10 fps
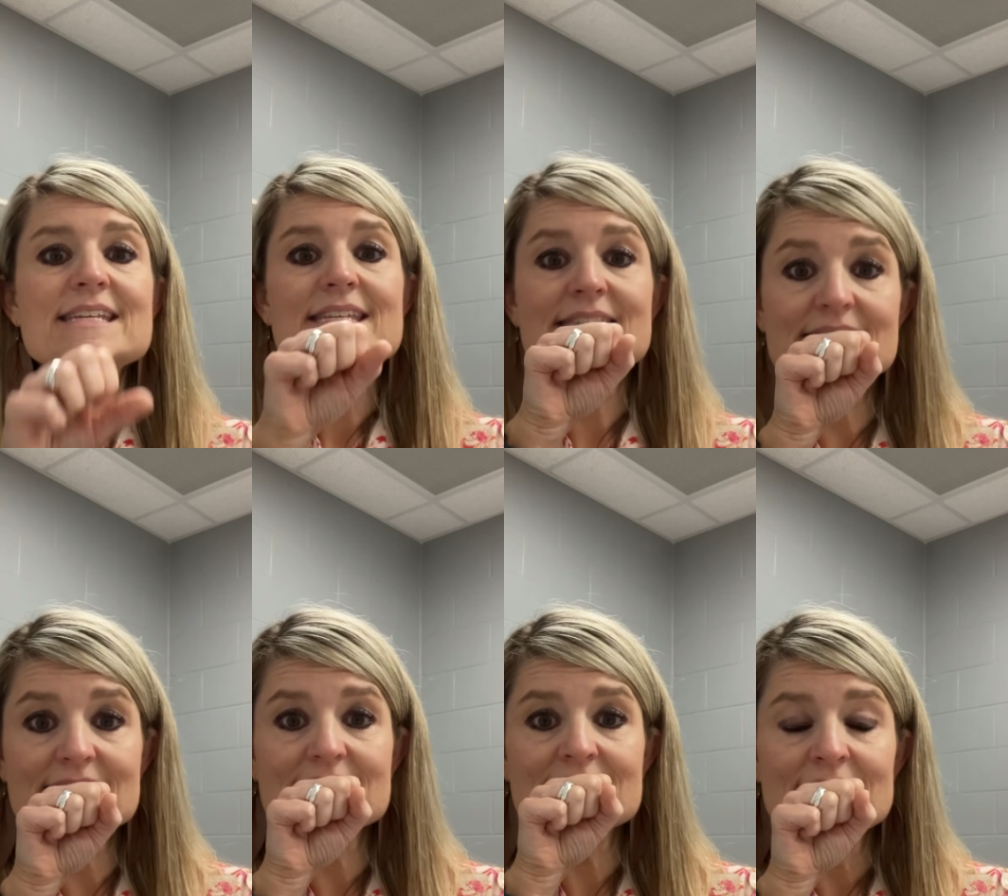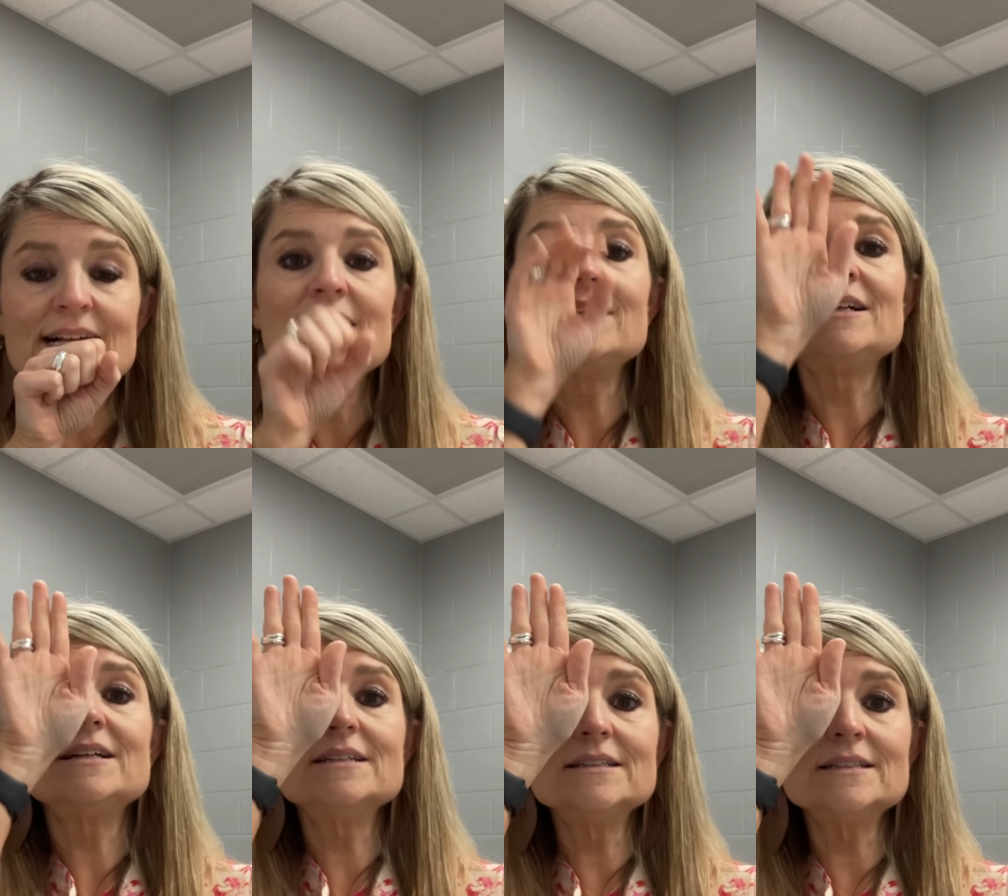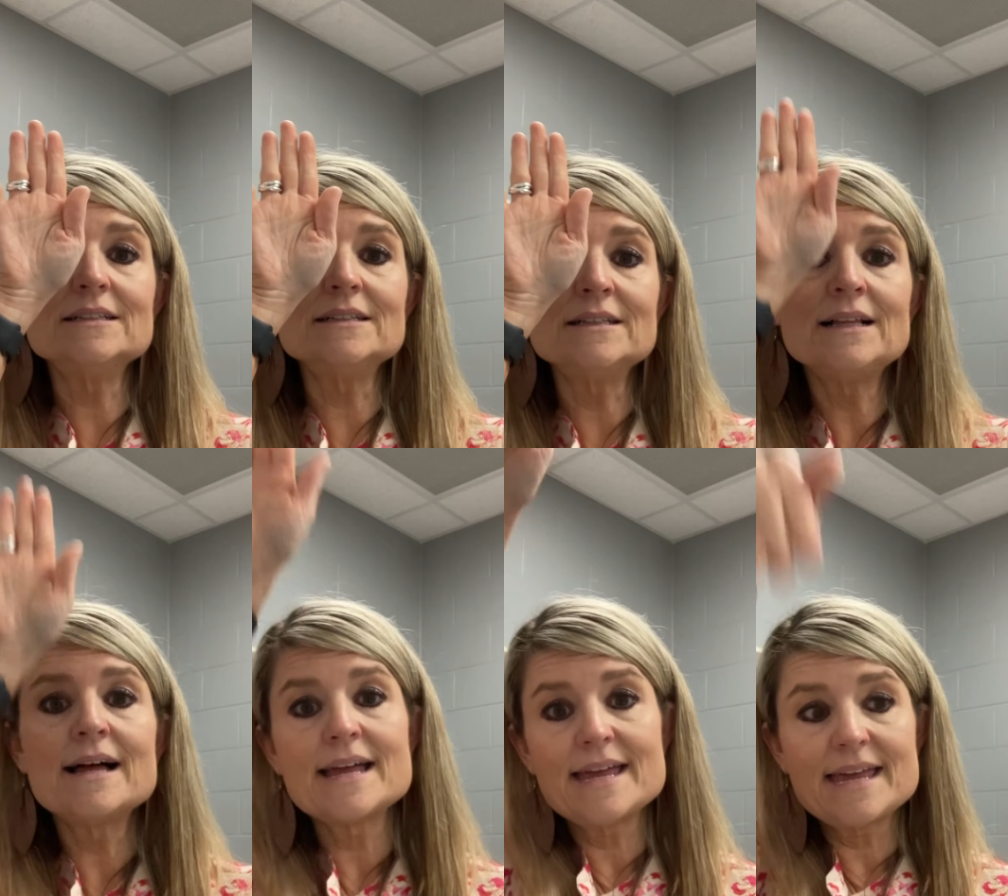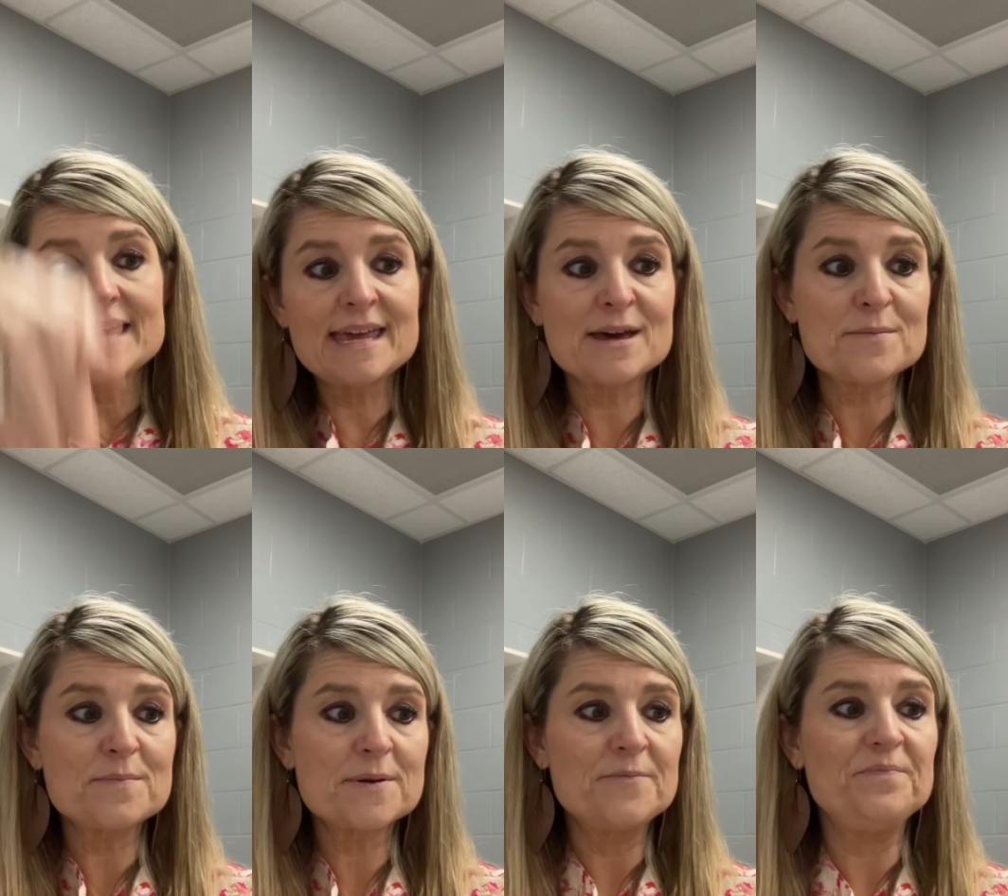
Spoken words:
s, ol, ip.